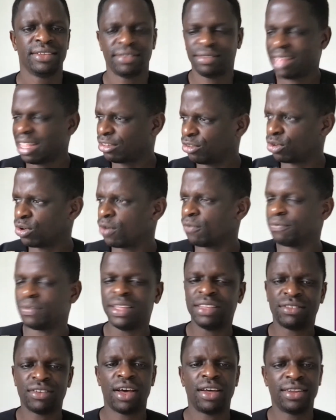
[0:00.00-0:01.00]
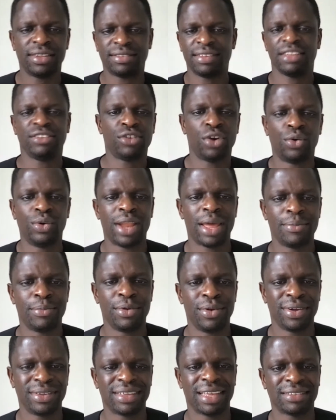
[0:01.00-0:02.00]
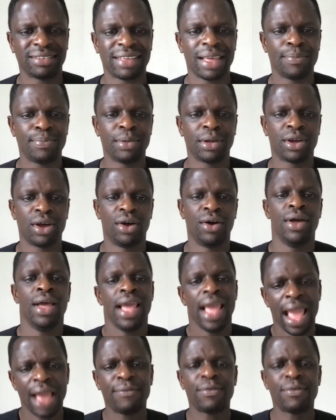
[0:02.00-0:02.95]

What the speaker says: Start to convince others, since your own Liberians are skeptical.